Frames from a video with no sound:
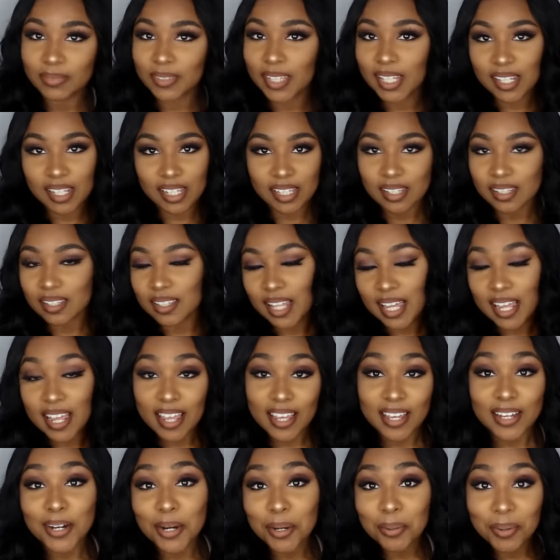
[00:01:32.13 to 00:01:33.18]
this
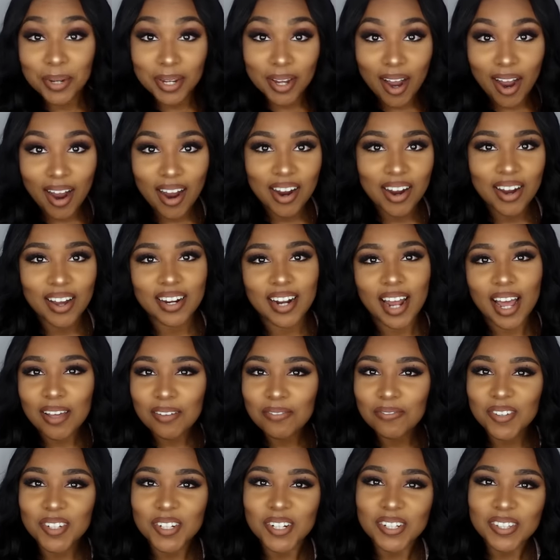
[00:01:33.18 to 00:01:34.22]
thing going on,
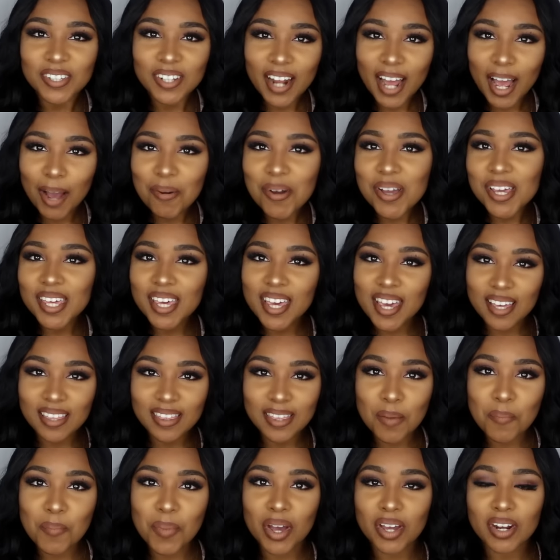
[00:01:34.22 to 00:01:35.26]
I figured that I would
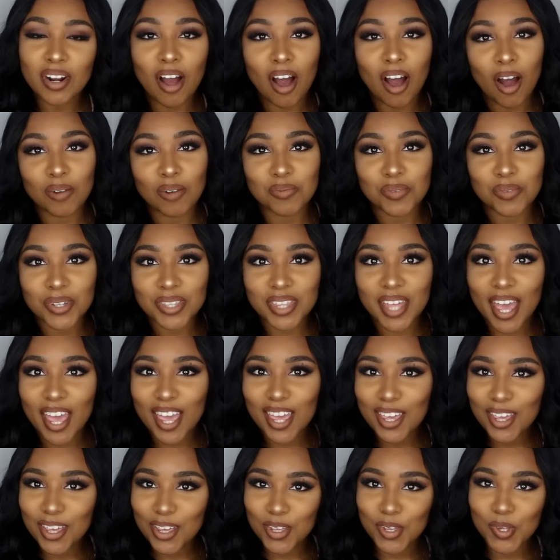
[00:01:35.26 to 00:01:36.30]
kick the month off with
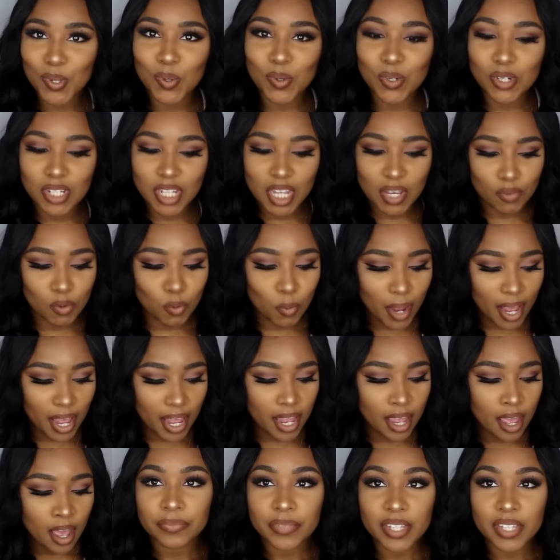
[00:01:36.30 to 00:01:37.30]
a huge giveaway.